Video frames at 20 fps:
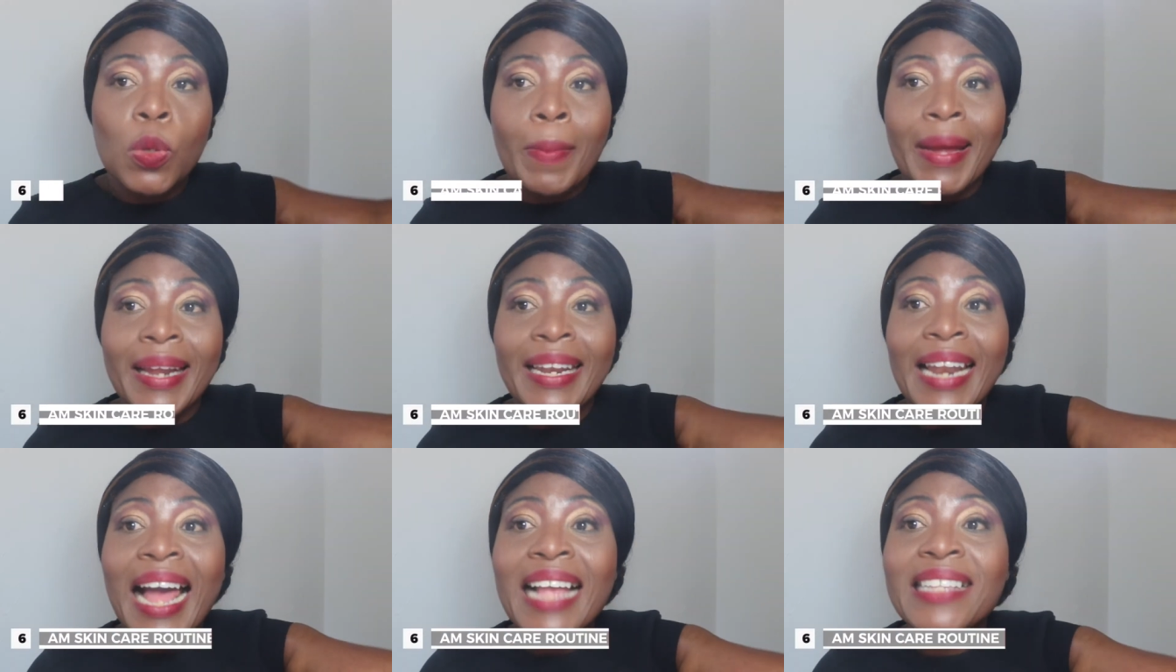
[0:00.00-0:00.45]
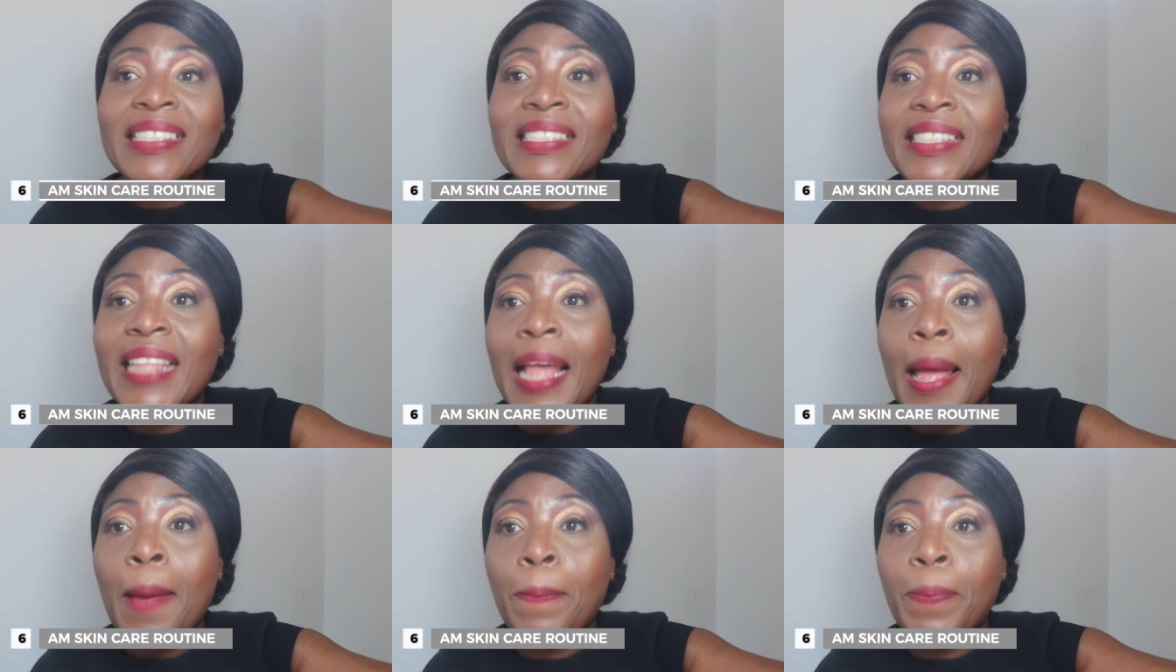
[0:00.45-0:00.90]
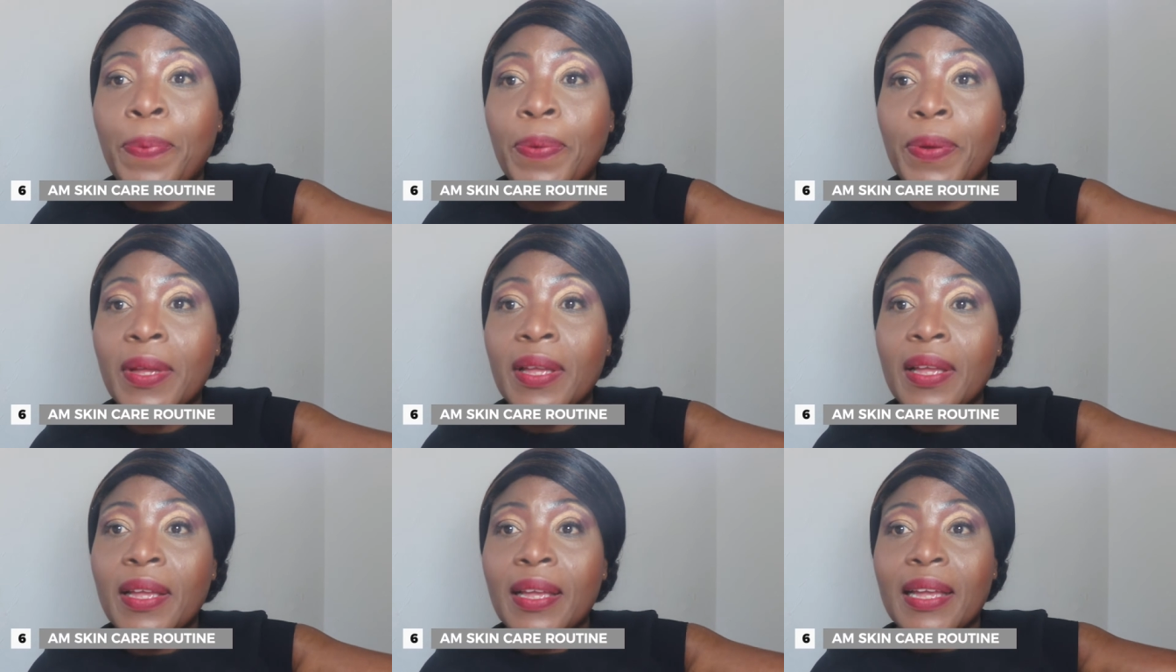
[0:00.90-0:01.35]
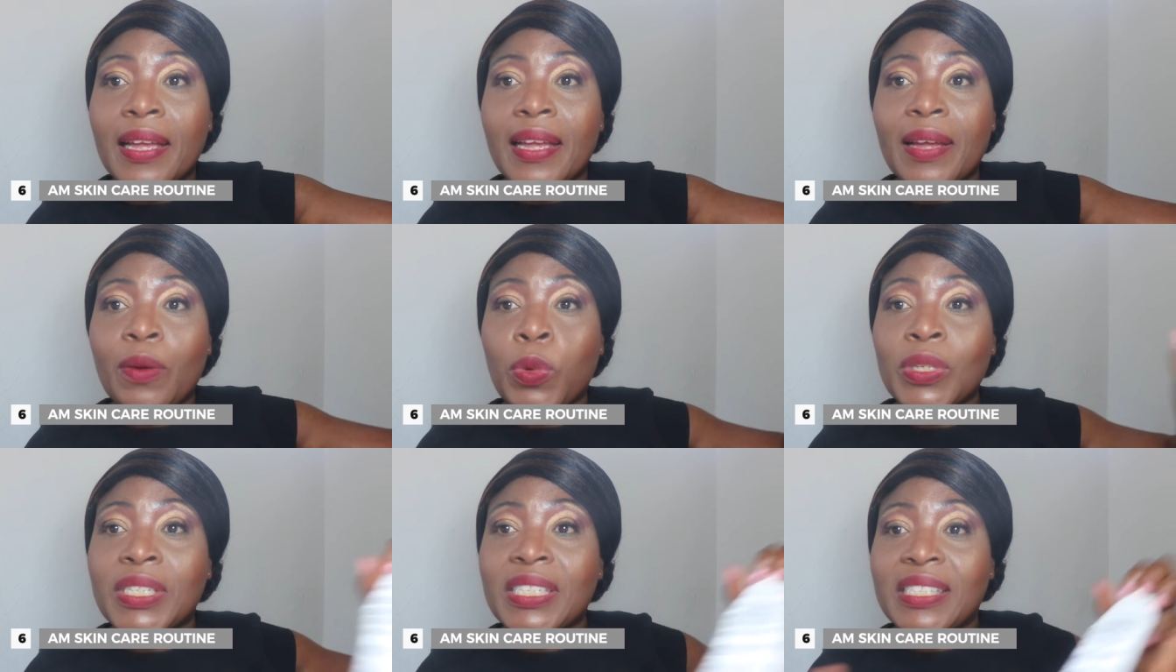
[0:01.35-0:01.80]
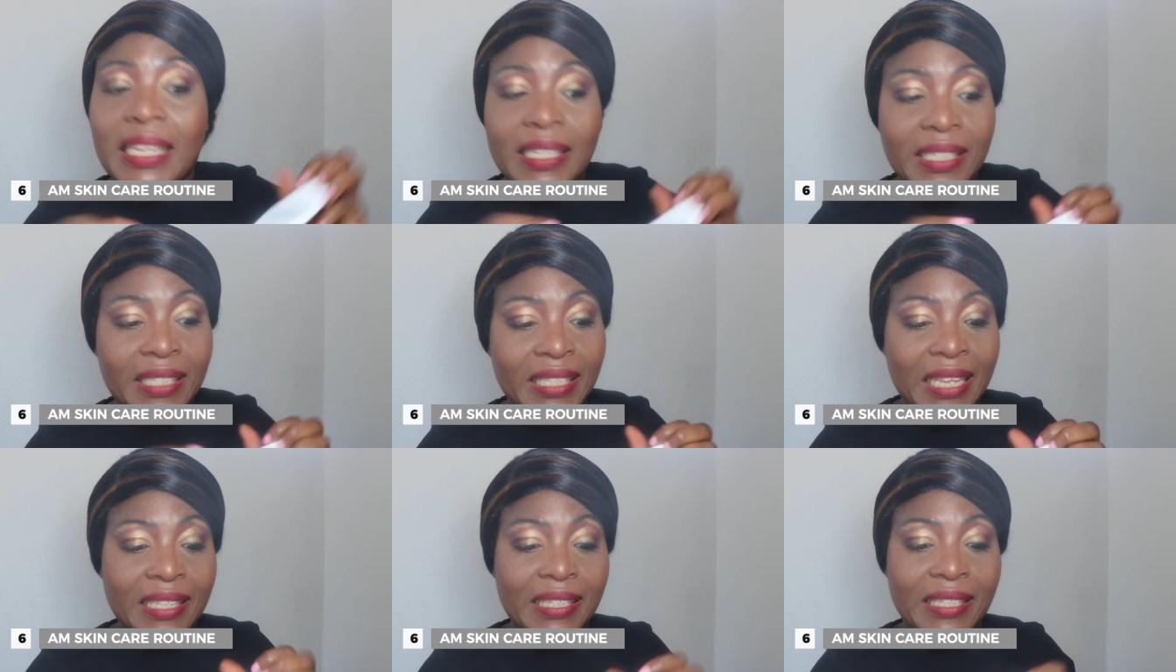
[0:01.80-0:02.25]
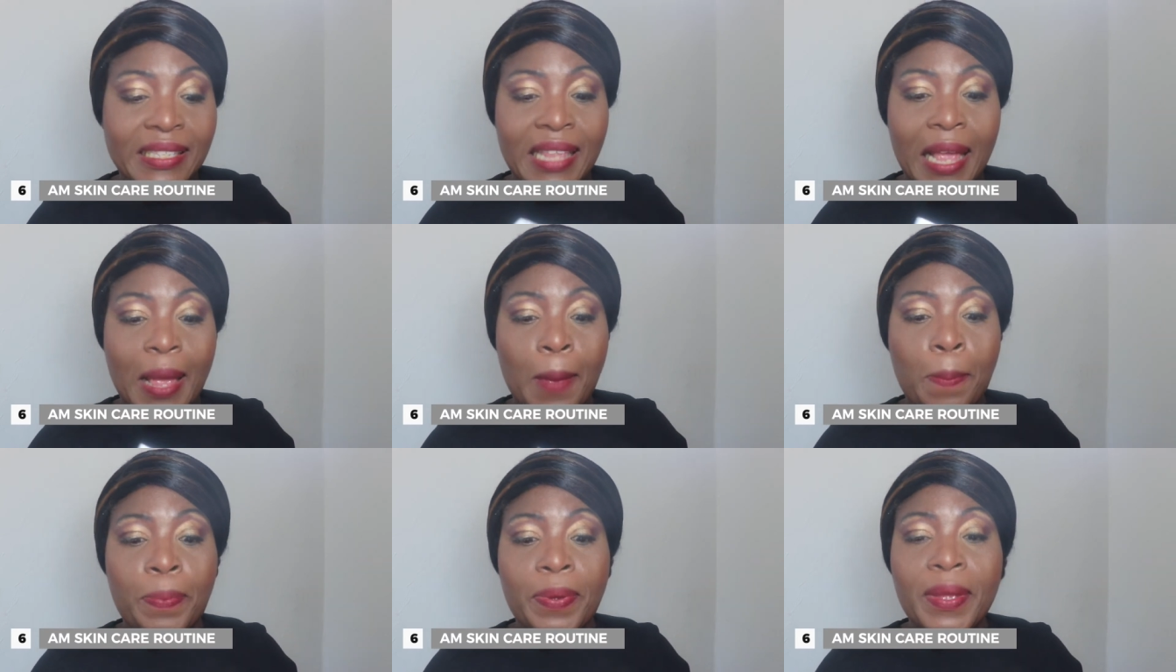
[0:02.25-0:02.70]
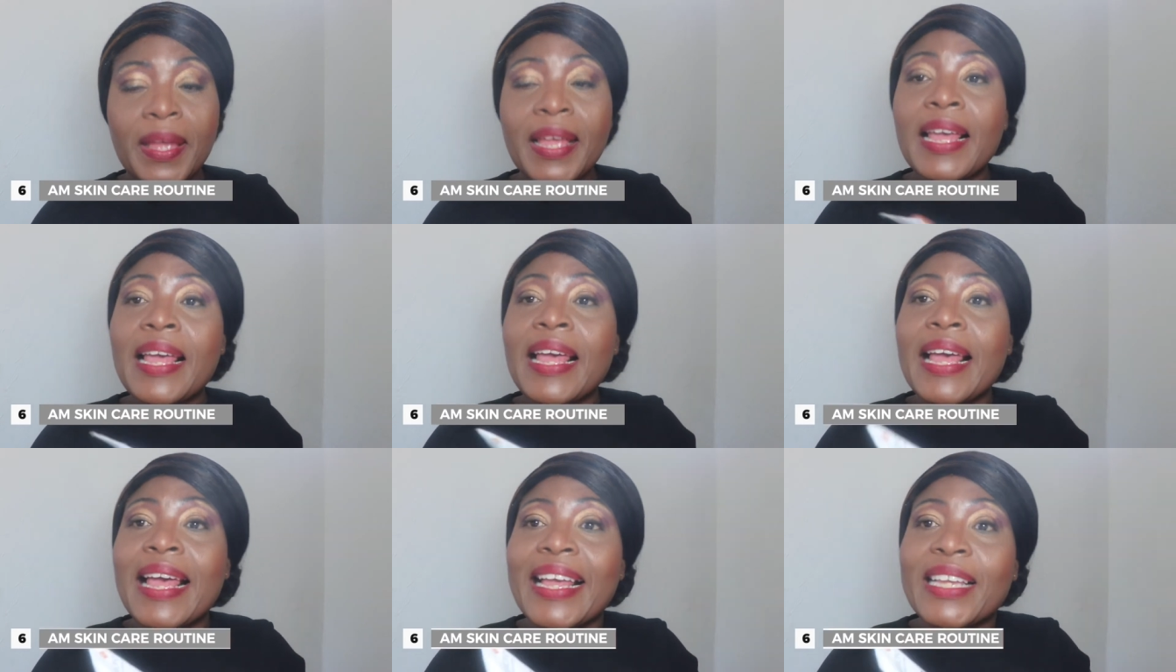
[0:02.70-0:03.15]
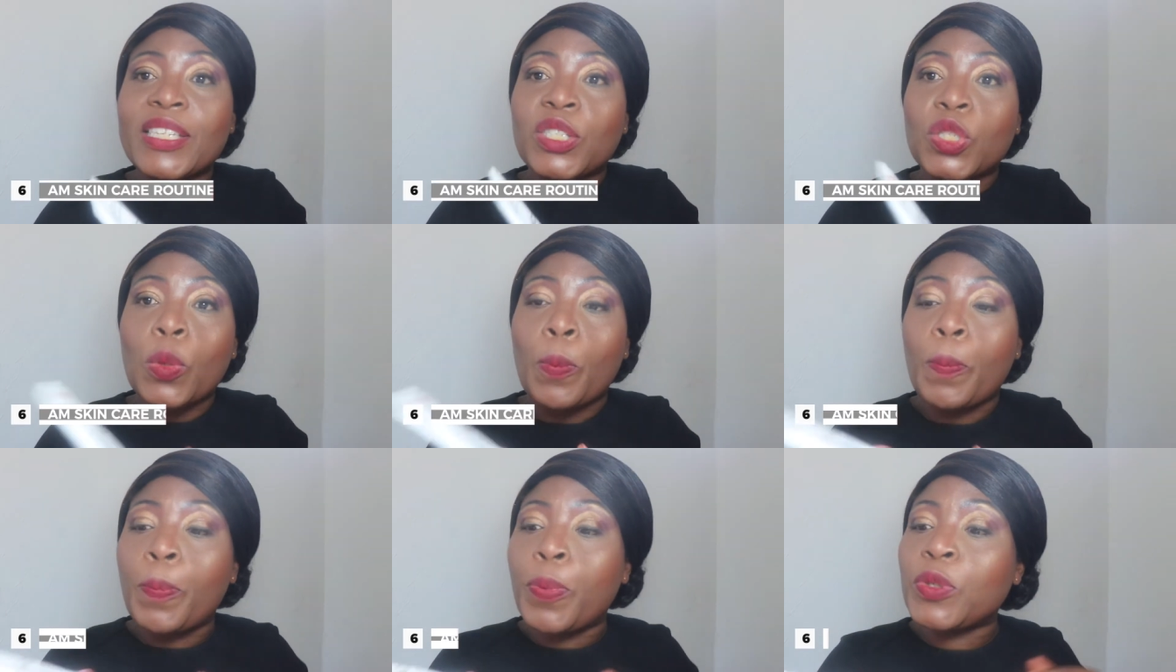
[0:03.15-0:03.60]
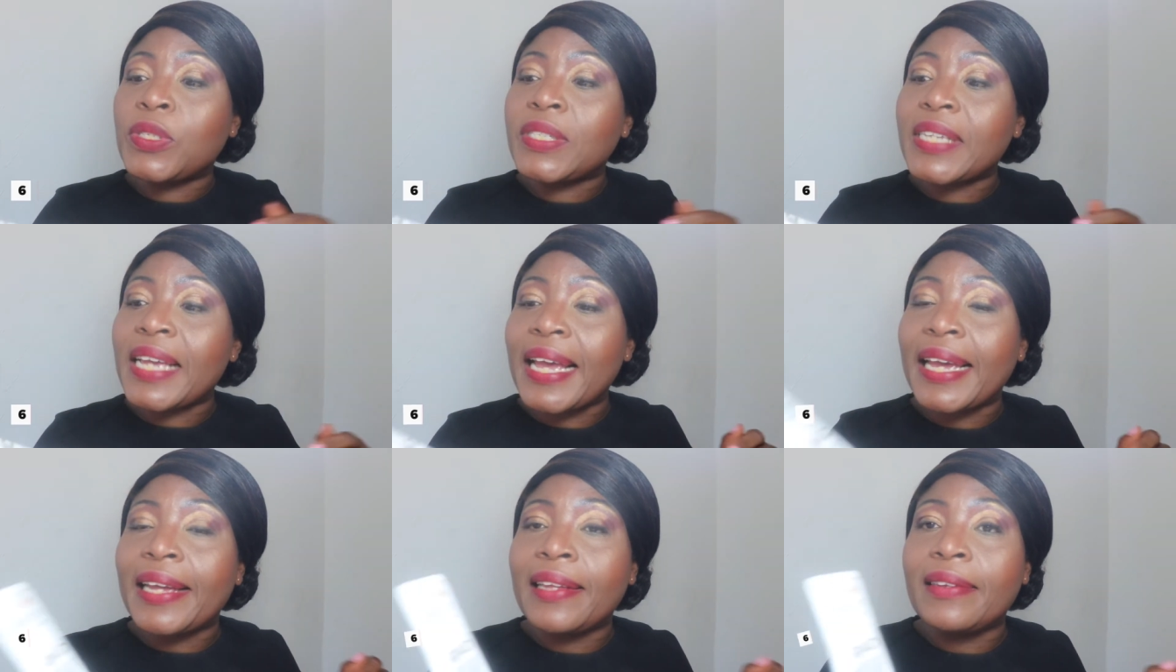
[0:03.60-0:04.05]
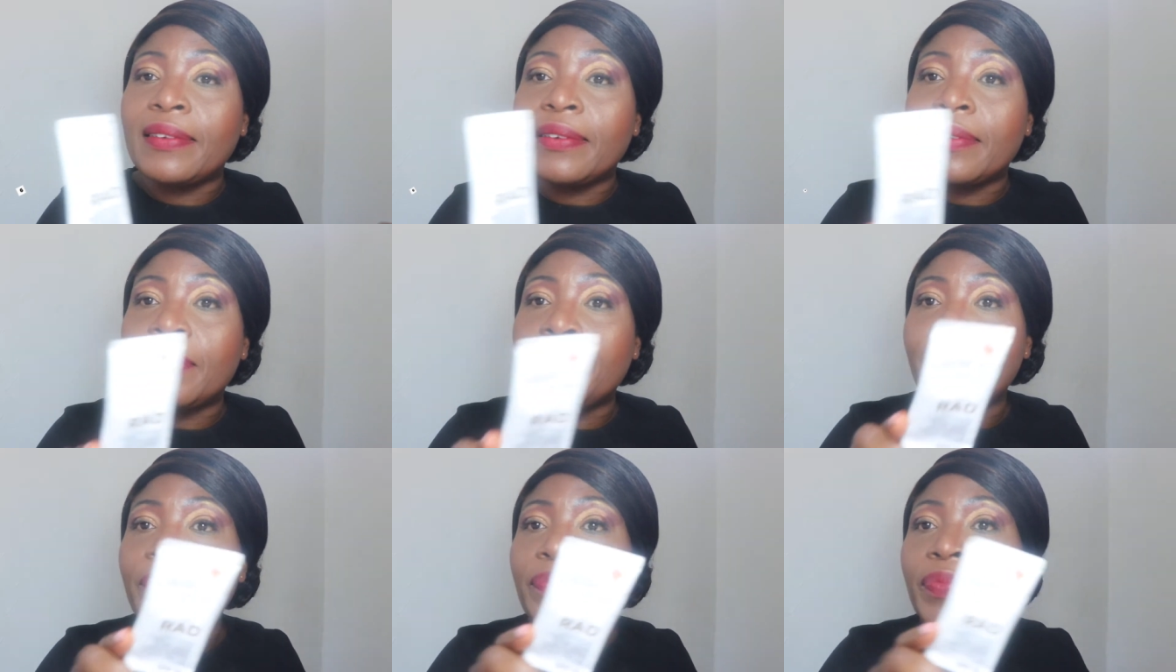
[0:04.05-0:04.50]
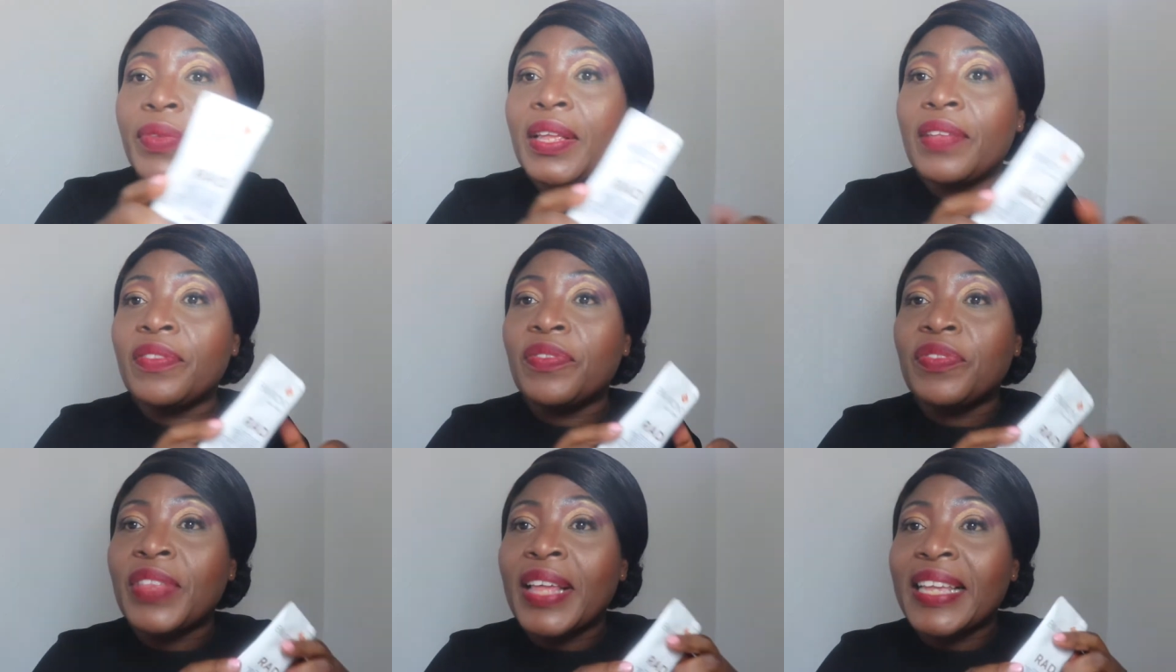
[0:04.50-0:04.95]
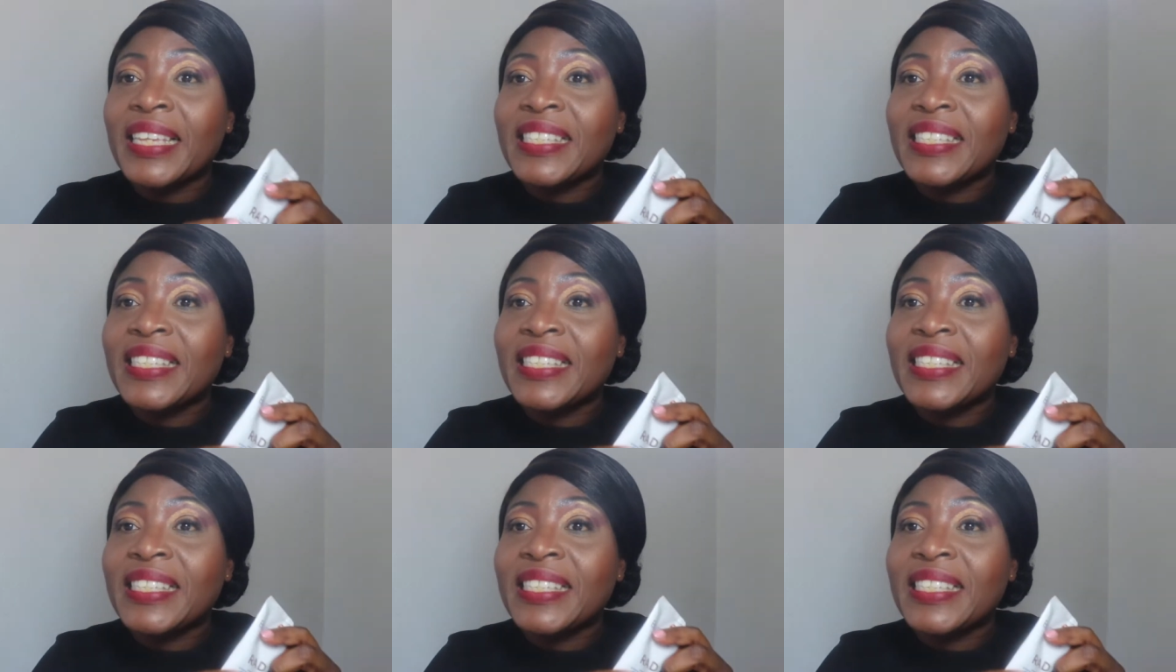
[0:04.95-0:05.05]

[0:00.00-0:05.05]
my last step which is the sixth step is to put in the